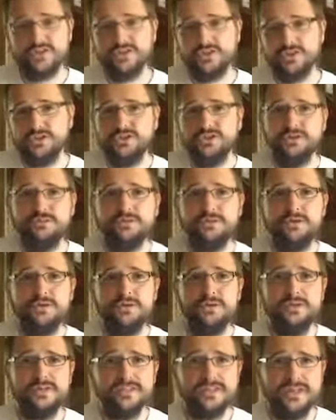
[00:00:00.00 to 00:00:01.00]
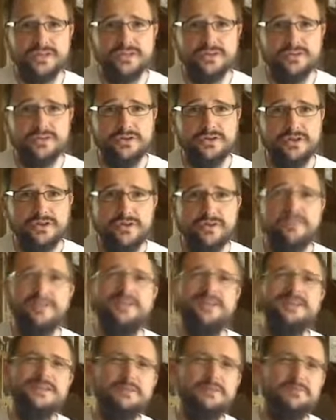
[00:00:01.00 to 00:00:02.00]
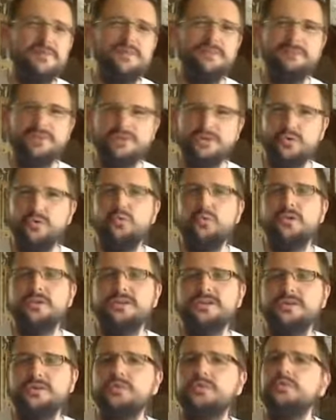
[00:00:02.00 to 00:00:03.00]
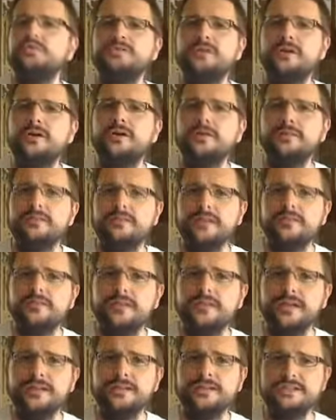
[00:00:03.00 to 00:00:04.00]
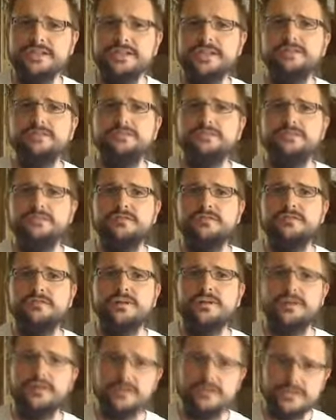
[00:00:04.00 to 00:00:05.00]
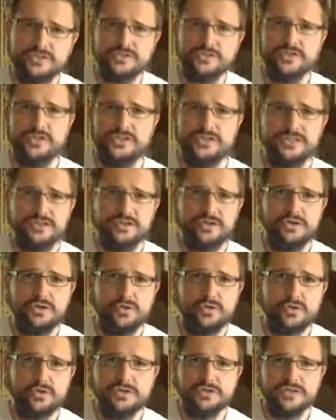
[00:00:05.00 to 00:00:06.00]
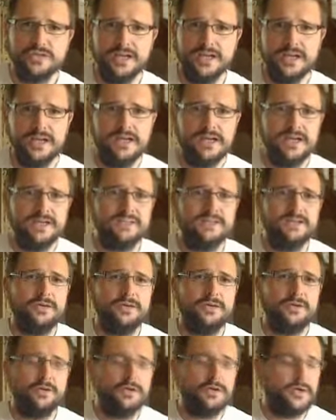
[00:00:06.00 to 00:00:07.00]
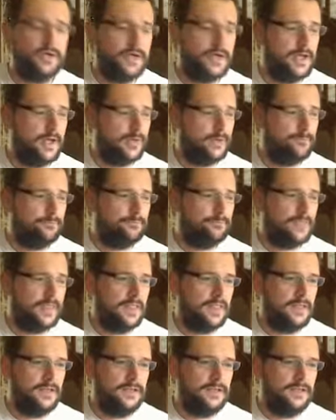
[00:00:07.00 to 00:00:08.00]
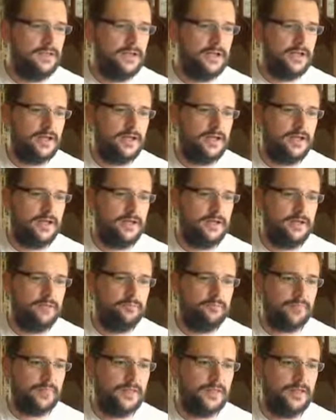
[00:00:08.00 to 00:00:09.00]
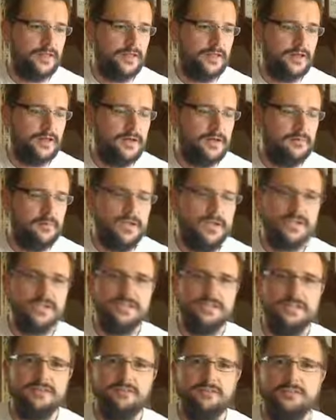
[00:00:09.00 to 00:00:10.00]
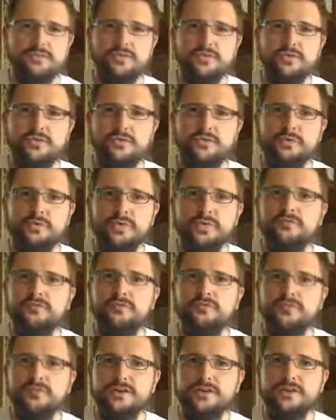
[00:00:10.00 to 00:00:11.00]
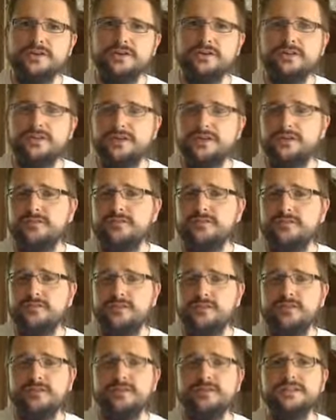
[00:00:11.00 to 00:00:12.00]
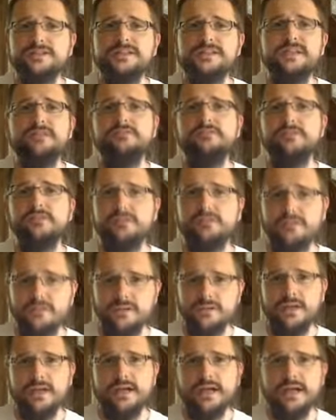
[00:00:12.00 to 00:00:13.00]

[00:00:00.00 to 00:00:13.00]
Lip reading: Should this be called a second or a ninth? They're pretty much always called ninths in terms of constructing chords. So, like a major 7th chord would have the 1st, 3rd, 5th, and 7th